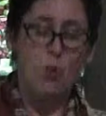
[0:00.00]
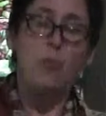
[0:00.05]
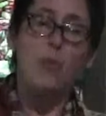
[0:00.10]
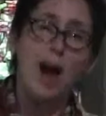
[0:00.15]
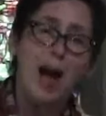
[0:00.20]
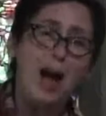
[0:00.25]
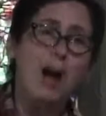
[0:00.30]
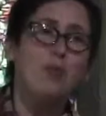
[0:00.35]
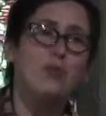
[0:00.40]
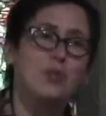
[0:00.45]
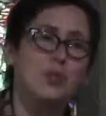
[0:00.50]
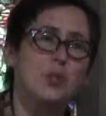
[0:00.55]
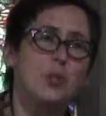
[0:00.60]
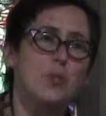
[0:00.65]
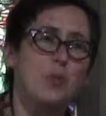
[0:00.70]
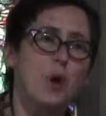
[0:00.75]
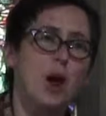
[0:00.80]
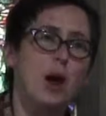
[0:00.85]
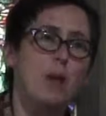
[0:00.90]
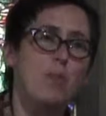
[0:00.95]
Around the
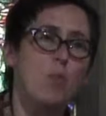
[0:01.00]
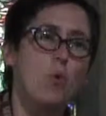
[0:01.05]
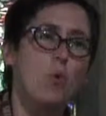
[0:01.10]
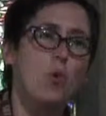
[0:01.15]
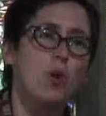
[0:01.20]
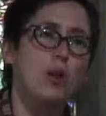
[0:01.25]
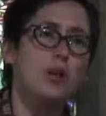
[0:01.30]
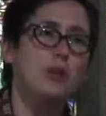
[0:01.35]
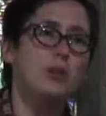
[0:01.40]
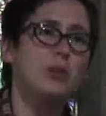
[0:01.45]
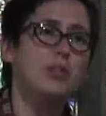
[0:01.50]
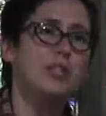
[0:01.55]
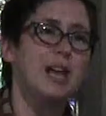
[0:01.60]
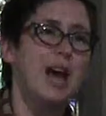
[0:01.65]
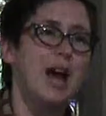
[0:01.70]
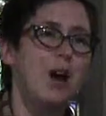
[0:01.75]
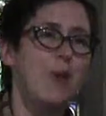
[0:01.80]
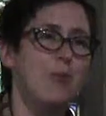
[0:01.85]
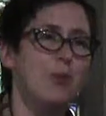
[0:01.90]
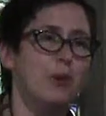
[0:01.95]
primordial
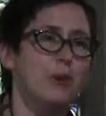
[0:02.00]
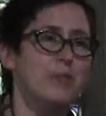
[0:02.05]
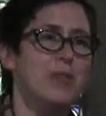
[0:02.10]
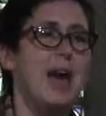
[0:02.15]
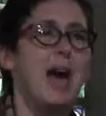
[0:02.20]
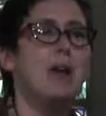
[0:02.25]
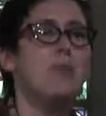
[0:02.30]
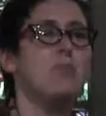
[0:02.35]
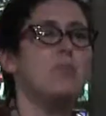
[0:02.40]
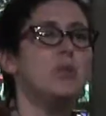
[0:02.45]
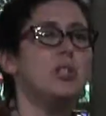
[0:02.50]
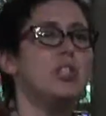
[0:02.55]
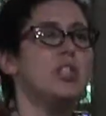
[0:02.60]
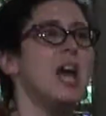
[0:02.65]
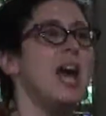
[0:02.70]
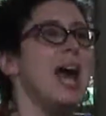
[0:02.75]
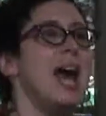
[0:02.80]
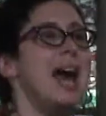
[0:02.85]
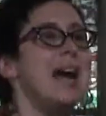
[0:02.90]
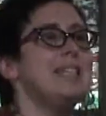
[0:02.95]
tower, that which
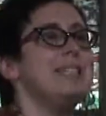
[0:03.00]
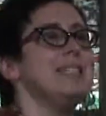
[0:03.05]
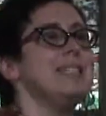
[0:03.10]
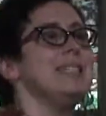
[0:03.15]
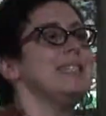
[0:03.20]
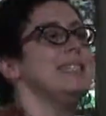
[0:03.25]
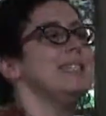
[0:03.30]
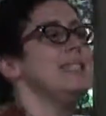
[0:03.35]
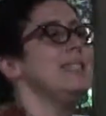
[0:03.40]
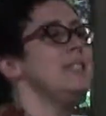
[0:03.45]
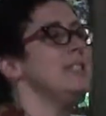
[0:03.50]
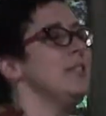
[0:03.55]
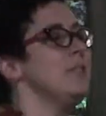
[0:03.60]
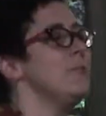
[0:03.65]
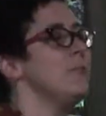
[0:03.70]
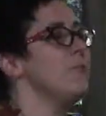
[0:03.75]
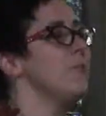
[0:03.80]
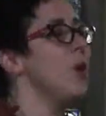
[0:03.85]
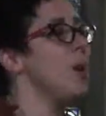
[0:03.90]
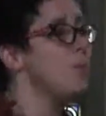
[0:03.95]
has existed
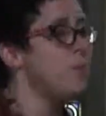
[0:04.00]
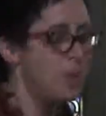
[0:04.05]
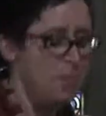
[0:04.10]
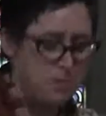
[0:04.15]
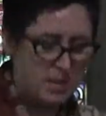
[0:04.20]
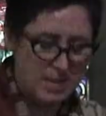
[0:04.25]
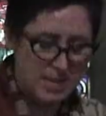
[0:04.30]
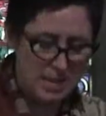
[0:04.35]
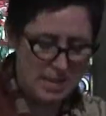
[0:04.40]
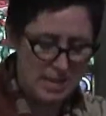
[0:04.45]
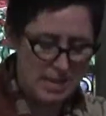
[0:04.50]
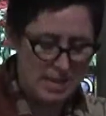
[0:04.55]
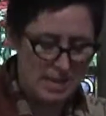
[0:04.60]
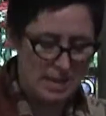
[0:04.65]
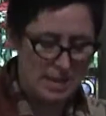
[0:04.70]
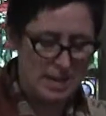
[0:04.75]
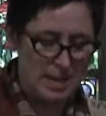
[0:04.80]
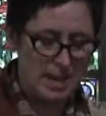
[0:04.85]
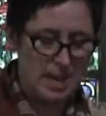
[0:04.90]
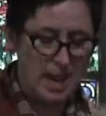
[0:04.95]
from the
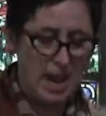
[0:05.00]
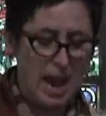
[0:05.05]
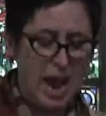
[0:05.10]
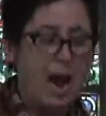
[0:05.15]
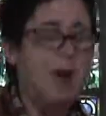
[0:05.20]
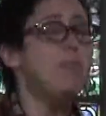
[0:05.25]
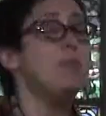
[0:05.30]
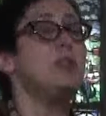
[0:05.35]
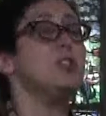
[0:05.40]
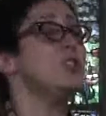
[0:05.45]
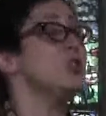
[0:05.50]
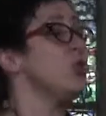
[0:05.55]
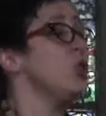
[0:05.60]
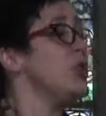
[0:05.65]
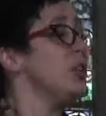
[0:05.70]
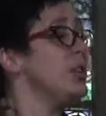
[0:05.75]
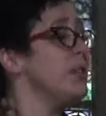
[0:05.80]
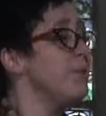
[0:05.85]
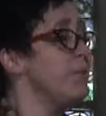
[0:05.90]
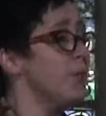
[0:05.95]
beginning. I've been
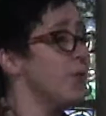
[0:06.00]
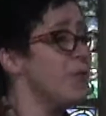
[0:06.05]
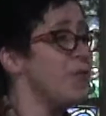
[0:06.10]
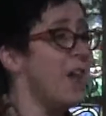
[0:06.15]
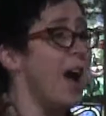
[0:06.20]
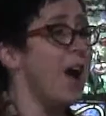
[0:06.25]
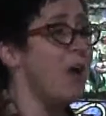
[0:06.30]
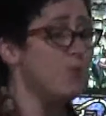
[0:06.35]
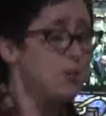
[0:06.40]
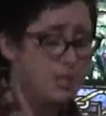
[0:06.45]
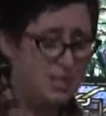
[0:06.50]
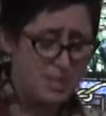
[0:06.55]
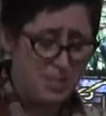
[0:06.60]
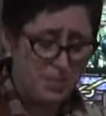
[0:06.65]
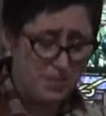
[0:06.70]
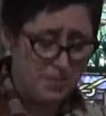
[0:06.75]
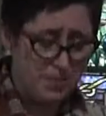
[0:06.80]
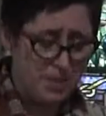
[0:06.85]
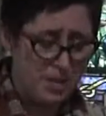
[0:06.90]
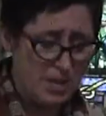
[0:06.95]
circling for
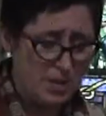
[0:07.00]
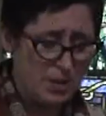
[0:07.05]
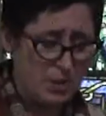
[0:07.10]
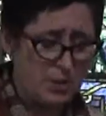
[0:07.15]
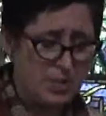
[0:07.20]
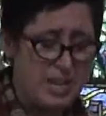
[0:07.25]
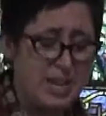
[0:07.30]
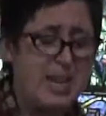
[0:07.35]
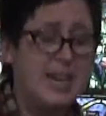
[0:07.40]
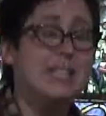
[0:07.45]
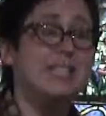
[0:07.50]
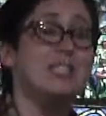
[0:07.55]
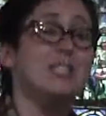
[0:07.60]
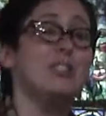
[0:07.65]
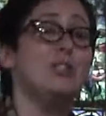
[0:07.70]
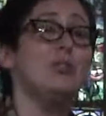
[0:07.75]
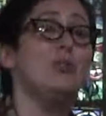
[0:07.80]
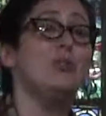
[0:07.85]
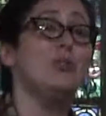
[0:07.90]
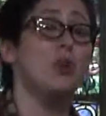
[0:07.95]
thousands of years and I
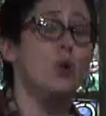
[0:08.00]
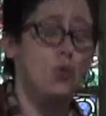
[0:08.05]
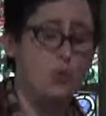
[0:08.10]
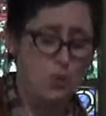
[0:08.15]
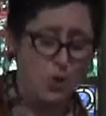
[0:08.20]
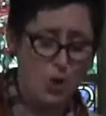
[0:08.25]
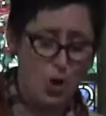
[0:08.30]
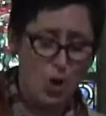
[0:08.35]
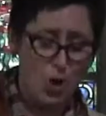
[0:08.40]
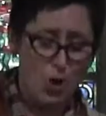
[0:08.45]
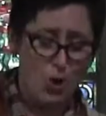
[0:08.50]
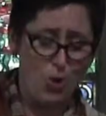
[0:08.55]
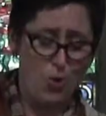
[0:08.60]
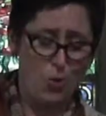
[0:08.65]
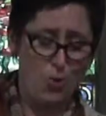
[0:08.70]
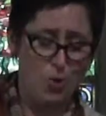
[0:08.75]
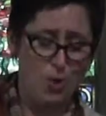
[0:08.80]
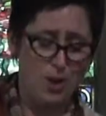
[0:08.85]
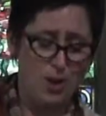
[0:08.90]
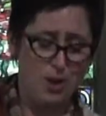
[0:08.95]
still don't
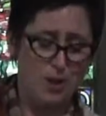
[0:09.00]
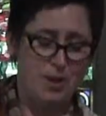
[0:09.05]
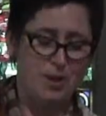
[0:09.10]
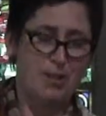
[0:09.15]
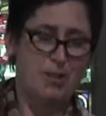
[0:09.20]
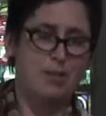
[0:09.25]
know.